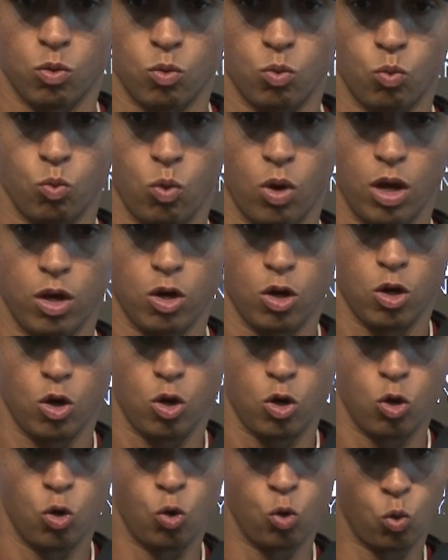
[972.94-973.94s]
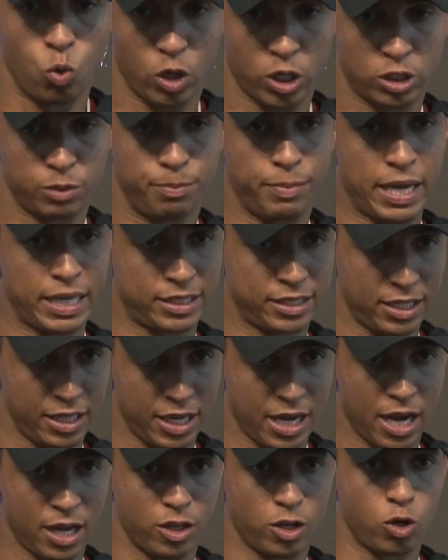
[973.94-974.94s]
what who works best
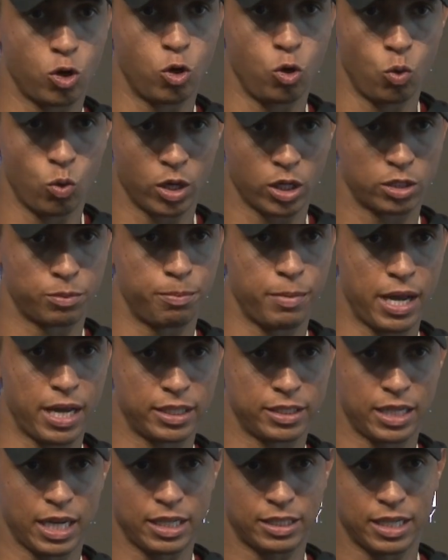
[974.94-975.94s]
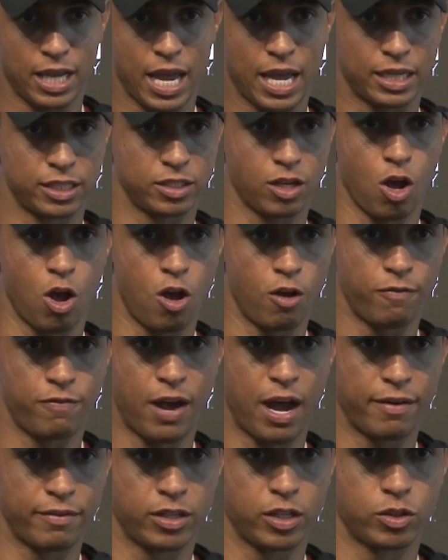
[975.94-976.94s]
together, who works best as as all
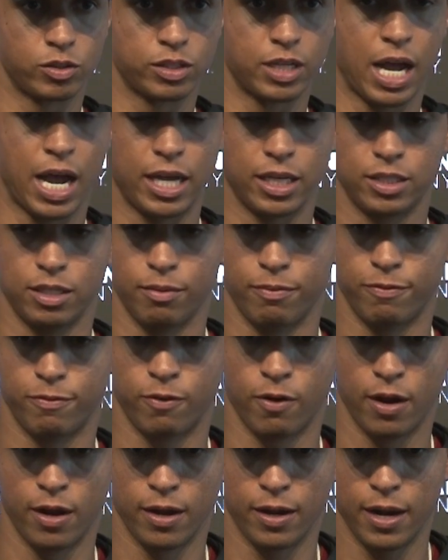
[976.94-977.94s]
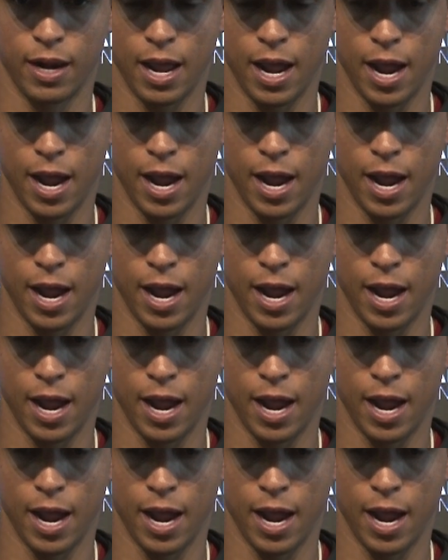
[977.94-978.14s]
five of those guys up front.